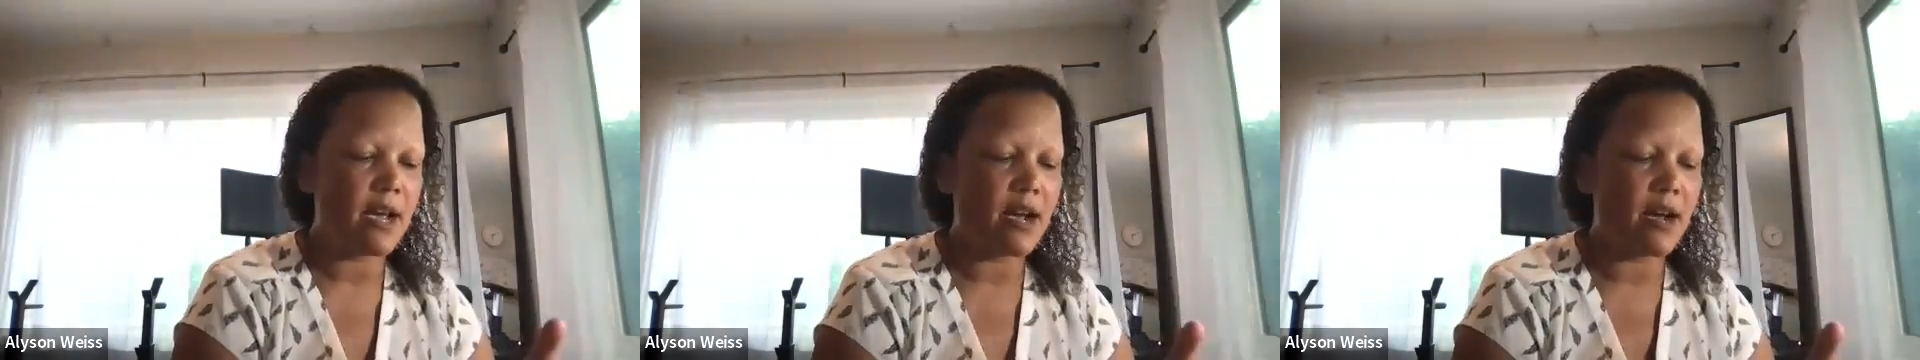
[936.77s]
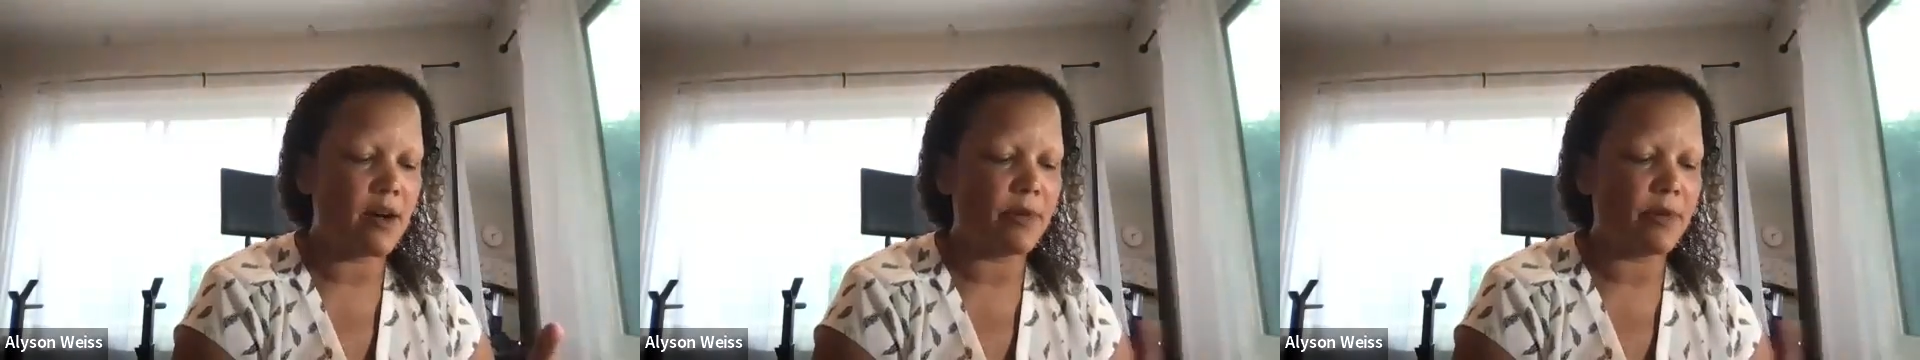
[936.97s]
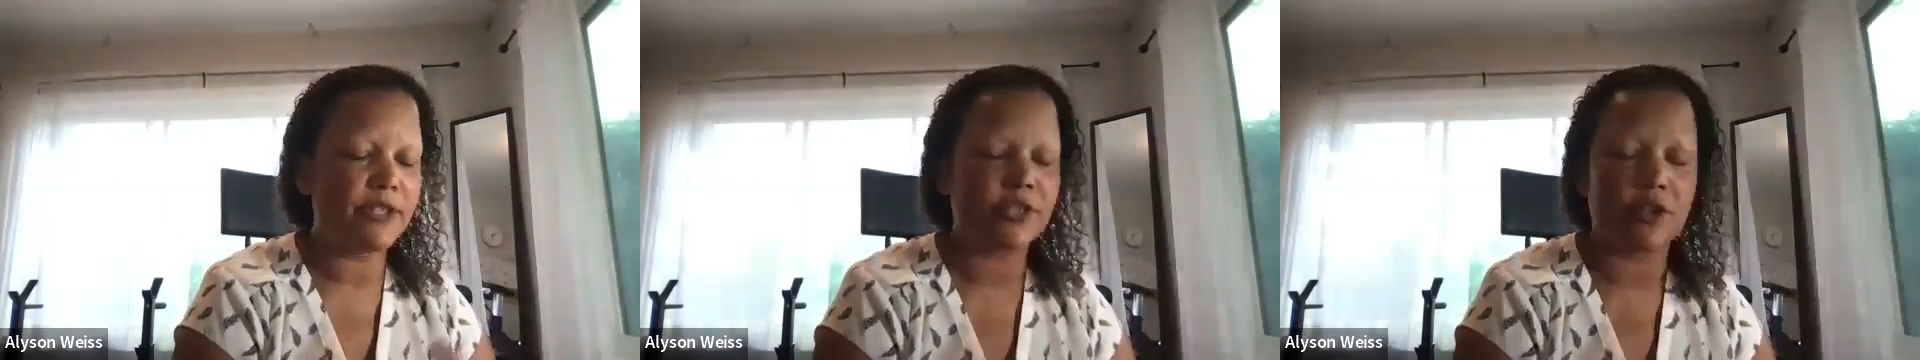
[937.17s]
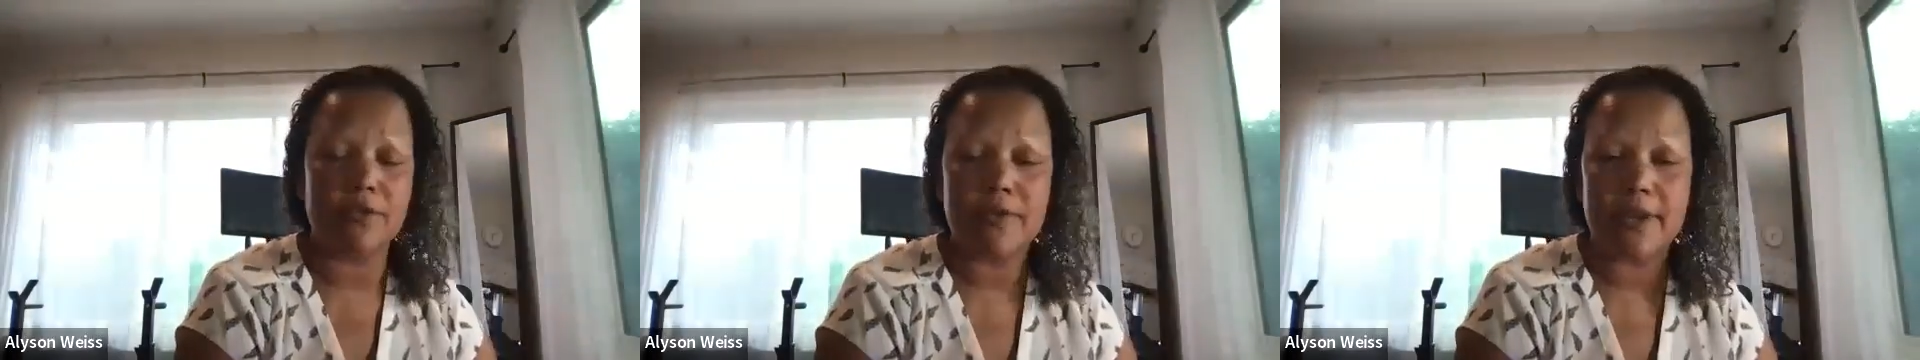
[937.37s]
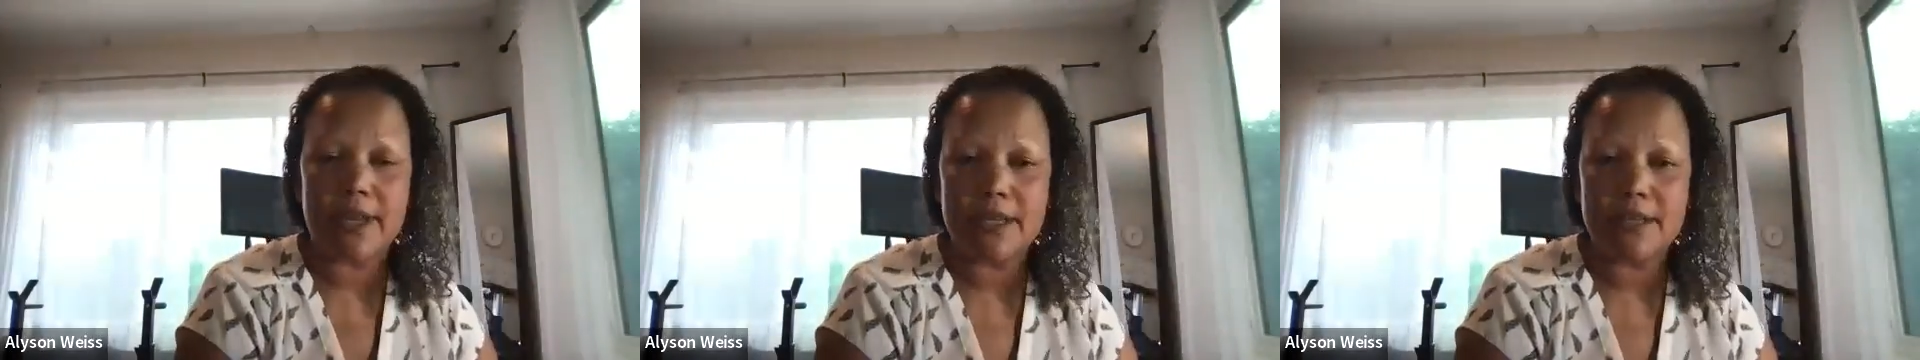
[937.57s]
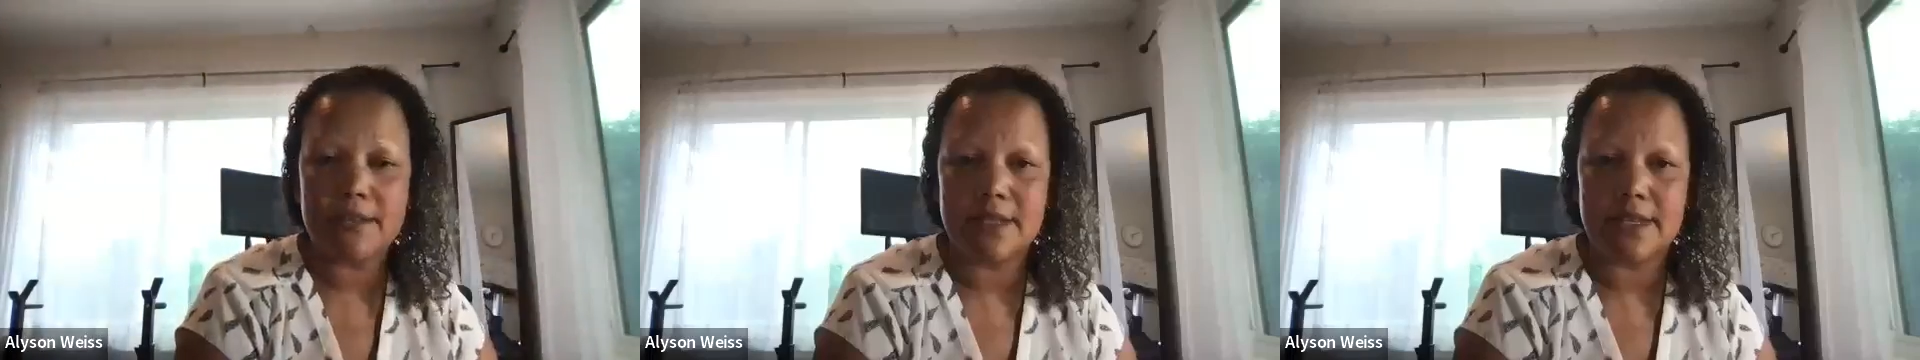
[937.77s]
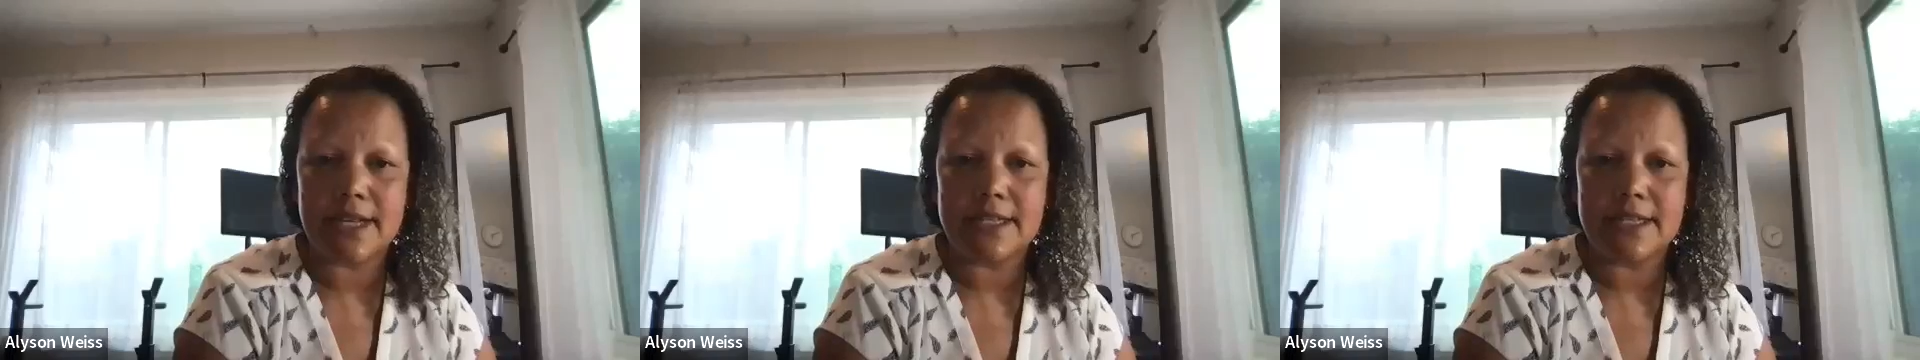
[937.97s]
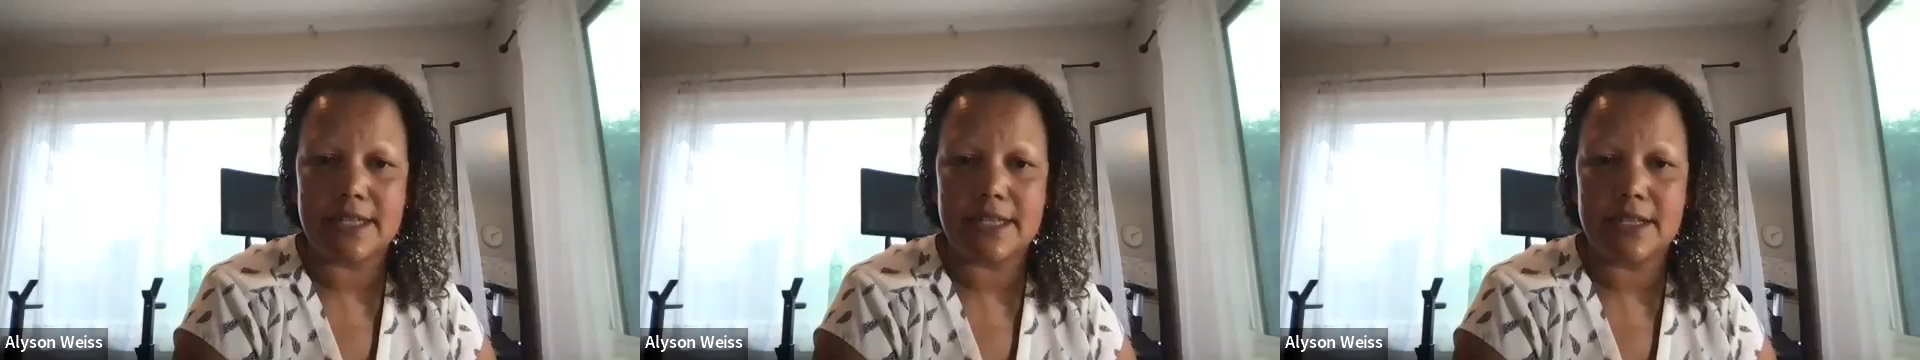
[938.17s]
a survey that
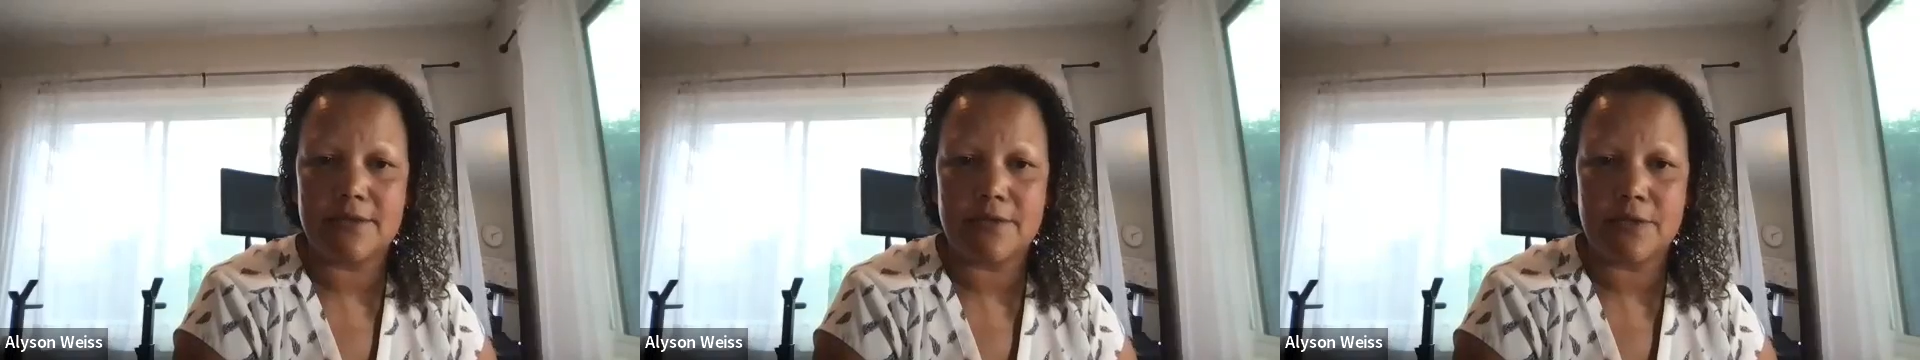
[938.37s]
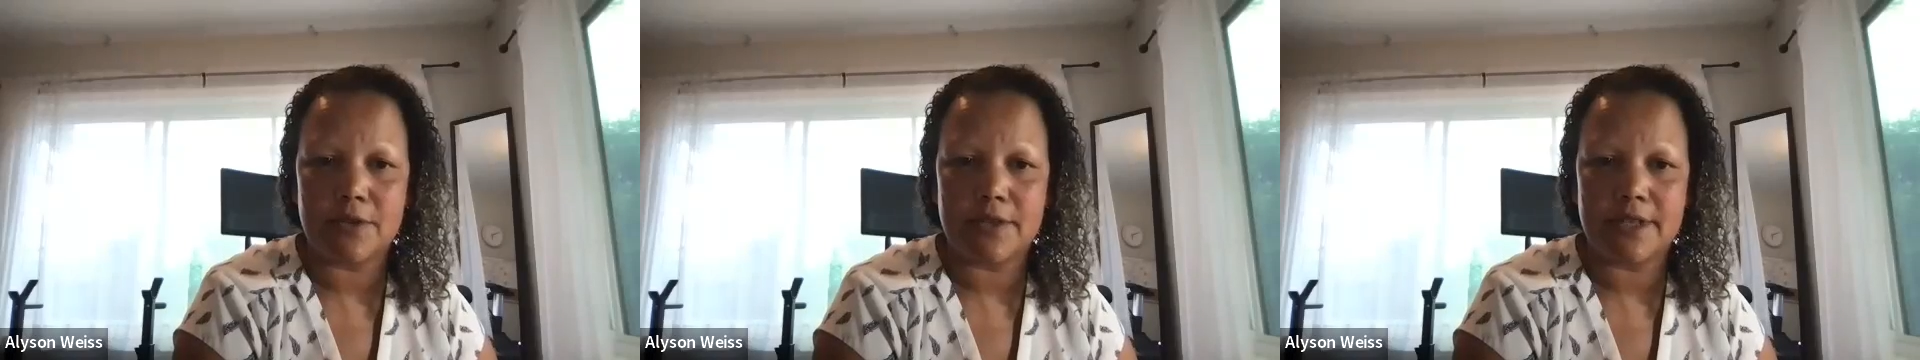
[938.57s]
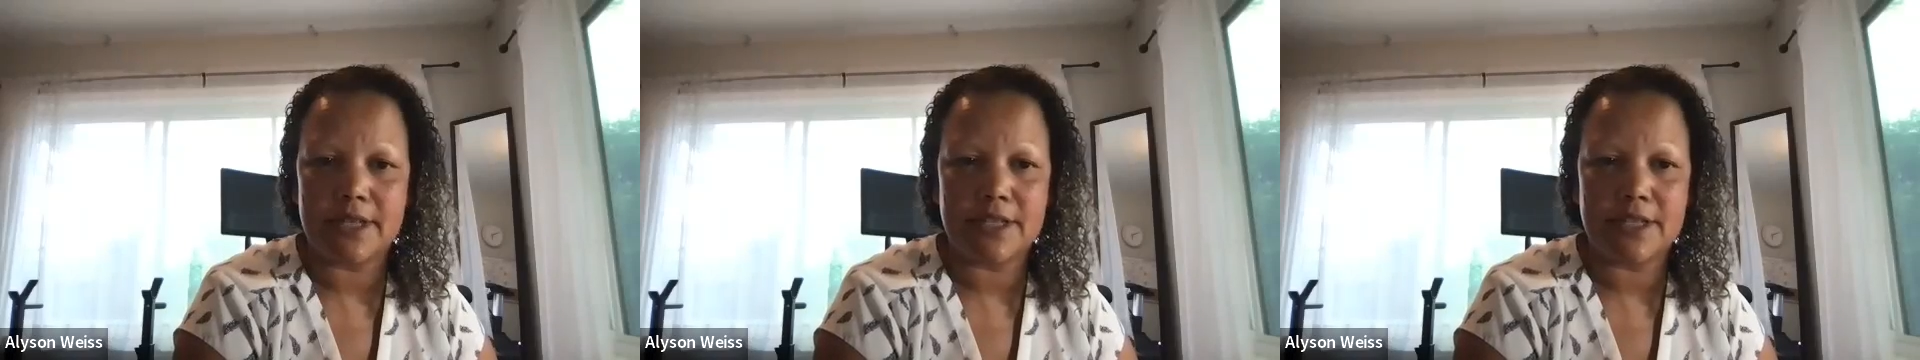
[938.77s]
I did for the